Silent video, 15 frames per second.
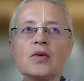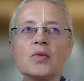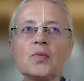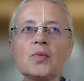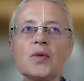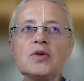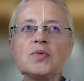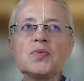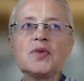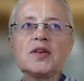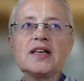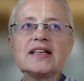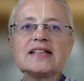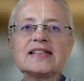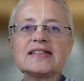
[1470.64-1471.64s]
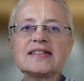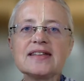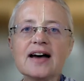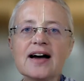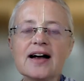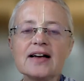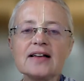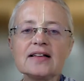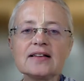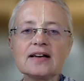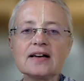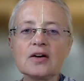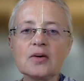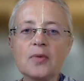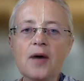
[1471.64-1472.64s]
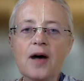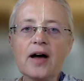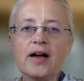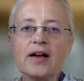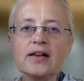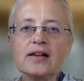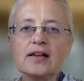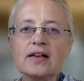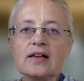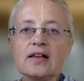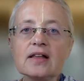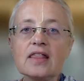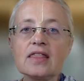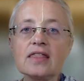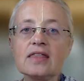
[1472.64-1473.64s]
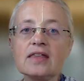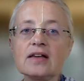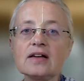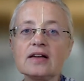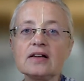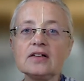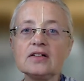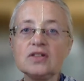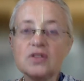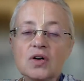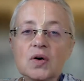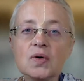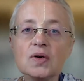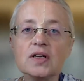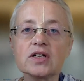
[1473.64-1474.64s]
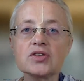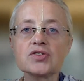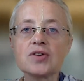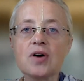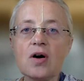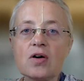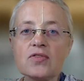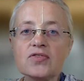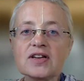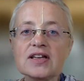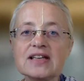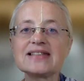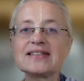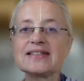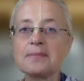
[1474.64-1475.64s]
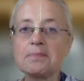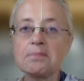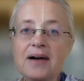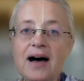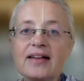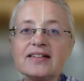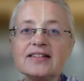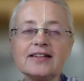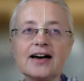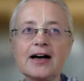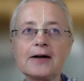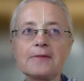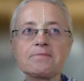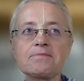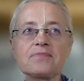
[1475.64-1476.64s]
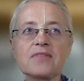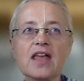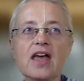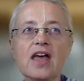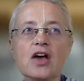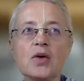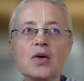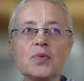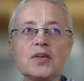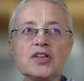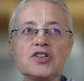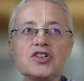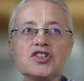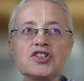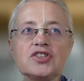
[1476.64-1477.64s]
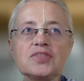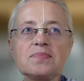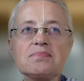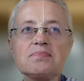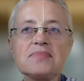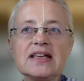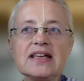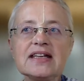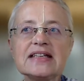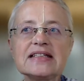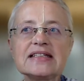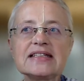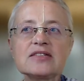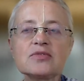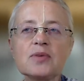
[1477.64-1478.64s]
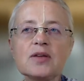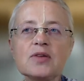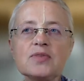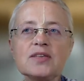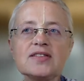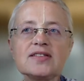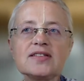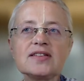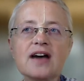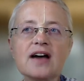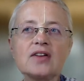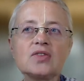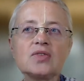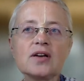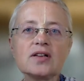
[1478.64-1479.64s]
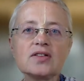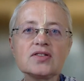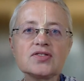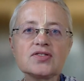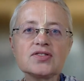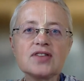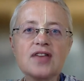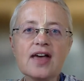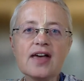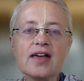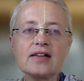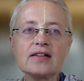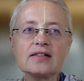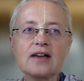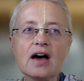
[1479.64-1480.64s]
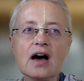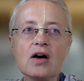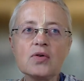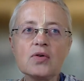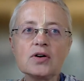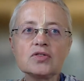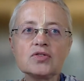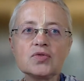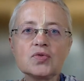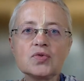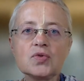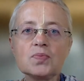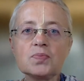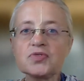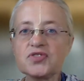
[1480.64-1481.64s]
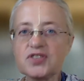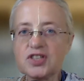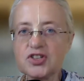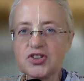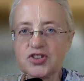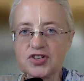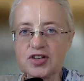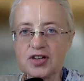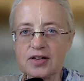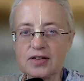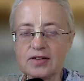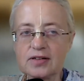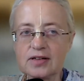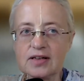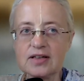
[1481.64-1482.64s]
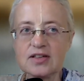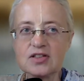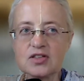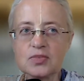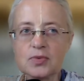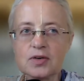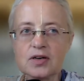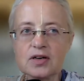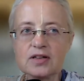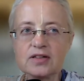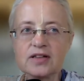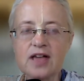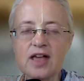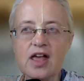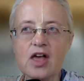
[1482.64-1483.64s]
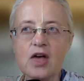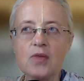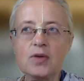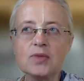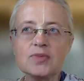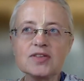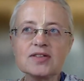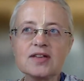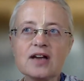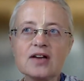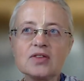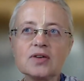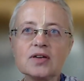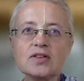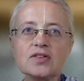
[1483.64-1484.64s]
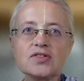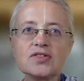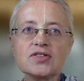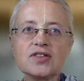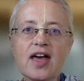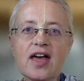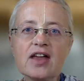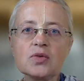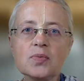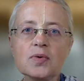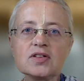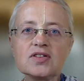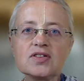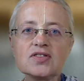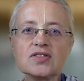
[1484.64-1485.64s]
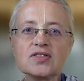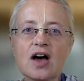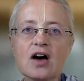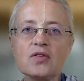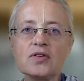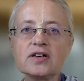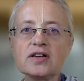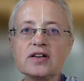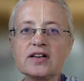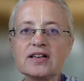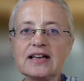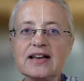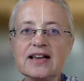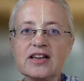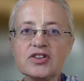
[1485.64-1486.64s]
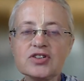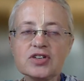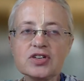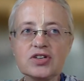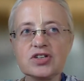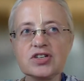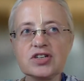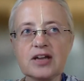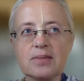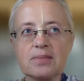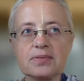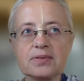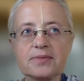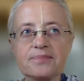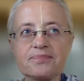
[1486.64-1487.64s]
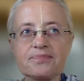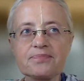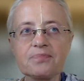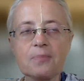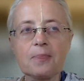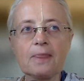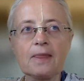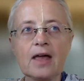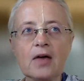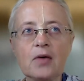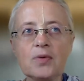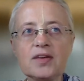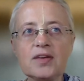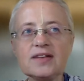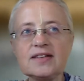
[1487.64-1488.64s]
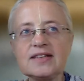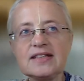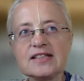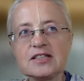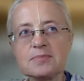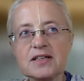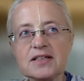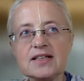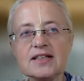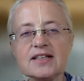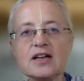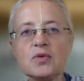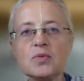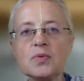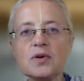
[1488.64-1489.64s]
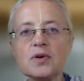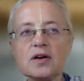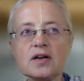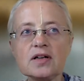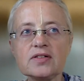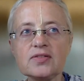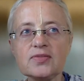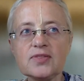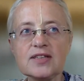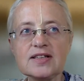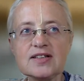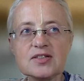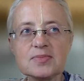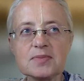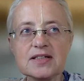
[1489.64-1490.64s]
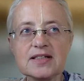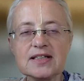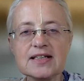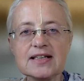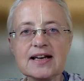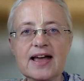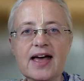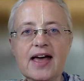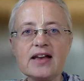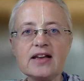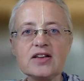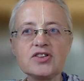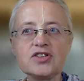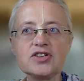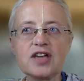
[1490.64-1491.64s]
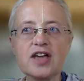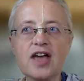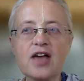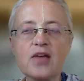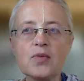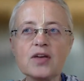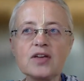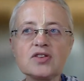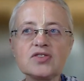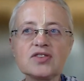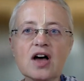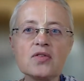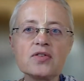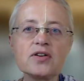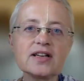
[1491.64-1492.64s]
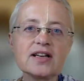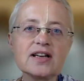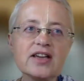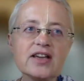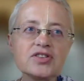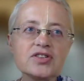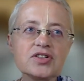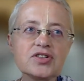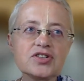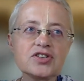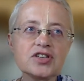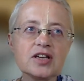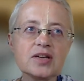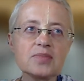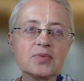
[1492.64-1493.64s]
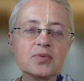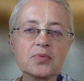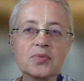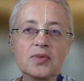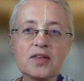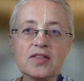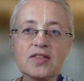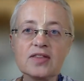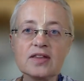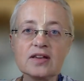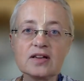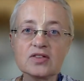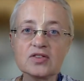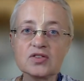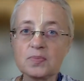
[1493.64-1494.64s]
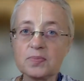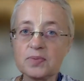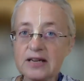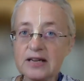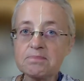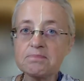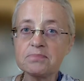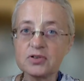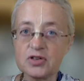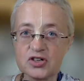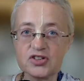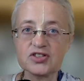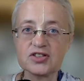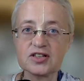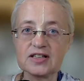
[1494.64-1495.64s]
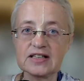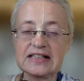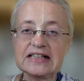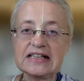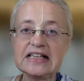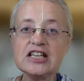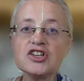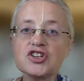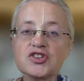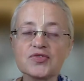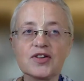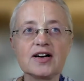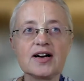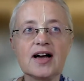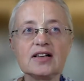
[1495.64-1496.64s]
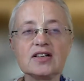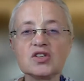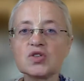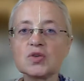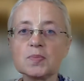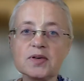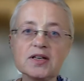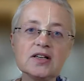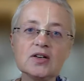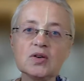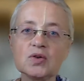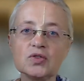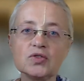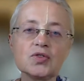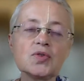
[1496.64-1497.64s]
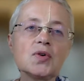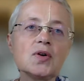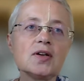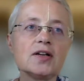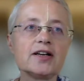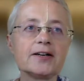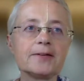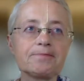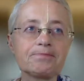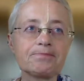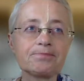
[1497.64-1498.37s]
when we start acquiring the knowledge of sambandha, which means when we start to understand our true position in this world, when we start to understand what is our relationship with this material world, with this material energy, and what is our relationship with the Supreme Person, the Ishvara, the Supreme Controller,